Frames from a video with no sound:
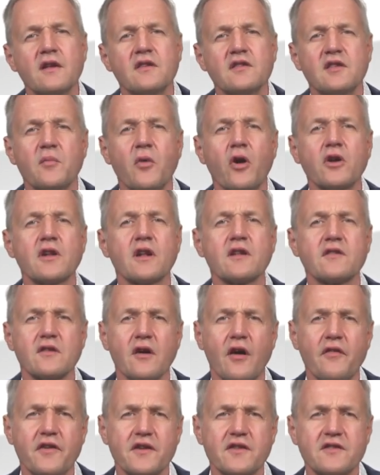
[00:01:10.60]
The modules
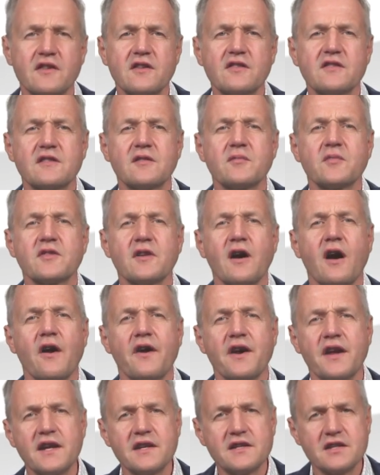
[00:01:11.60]
of a system
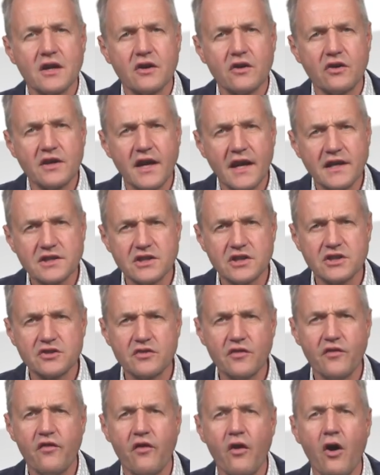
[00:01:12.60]
are interconnected
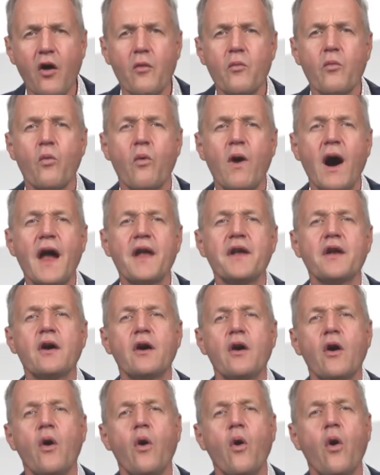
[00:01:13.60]
to form one
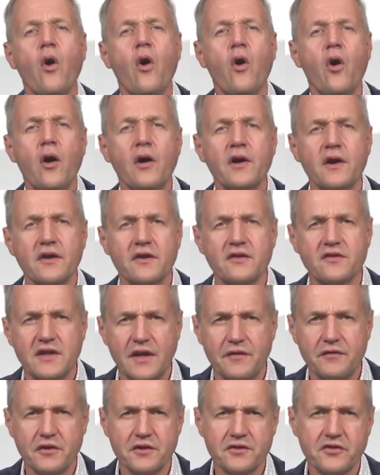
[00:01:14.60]
or
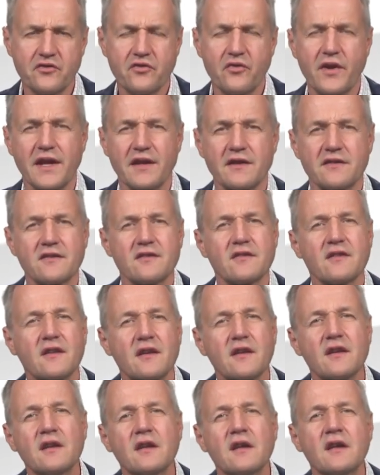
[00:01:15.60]
several strings.
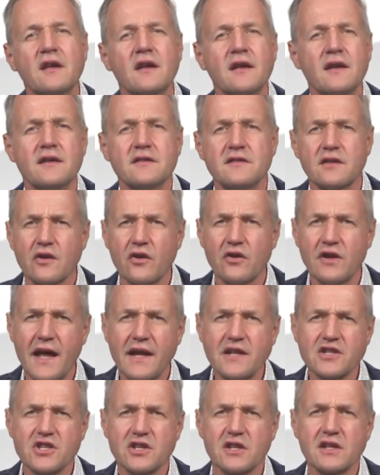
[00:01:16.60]
The
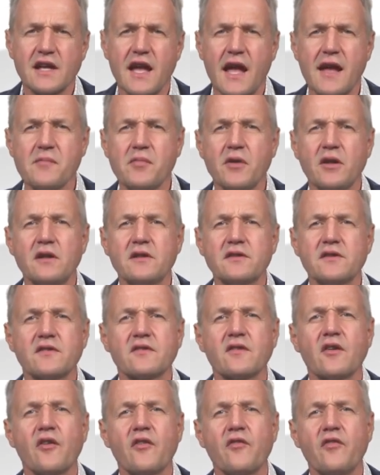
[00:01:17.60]
connection
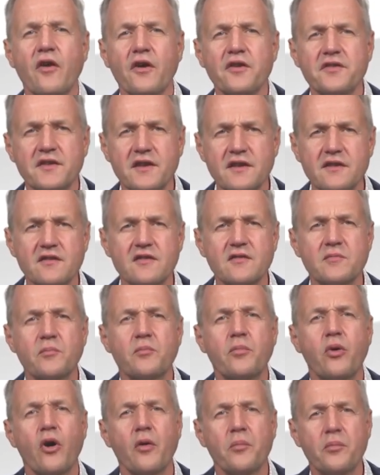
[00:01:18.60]
cables for this
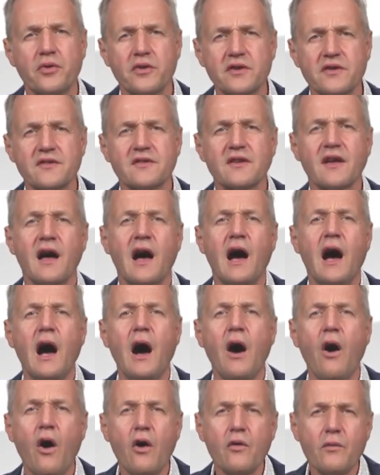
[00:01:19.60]
purpose
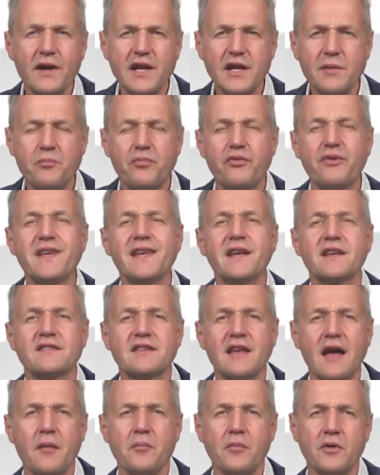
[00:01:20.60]
are already
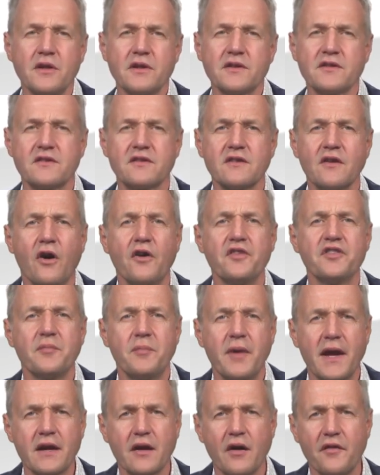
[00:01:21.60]
pre-assembled on the
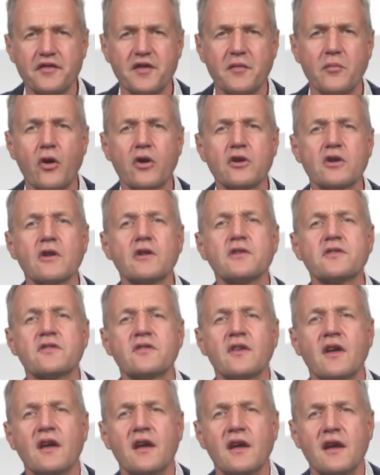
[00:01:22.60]
back of the
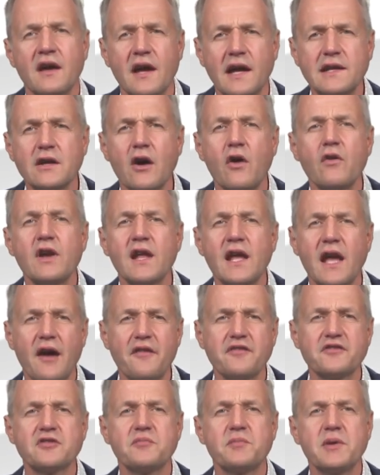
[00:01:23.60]
modules and only
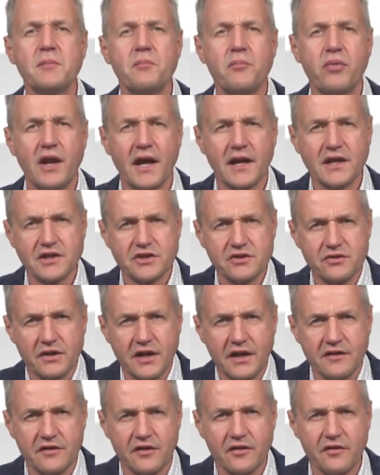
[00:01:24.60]
have to be plugged
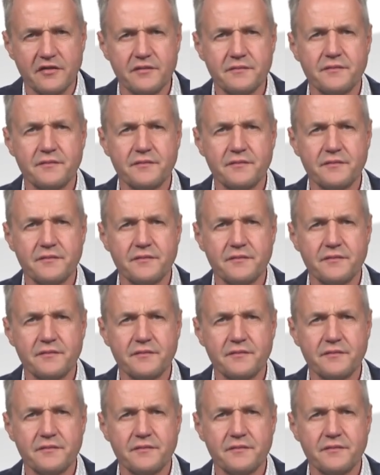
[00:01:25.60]
together.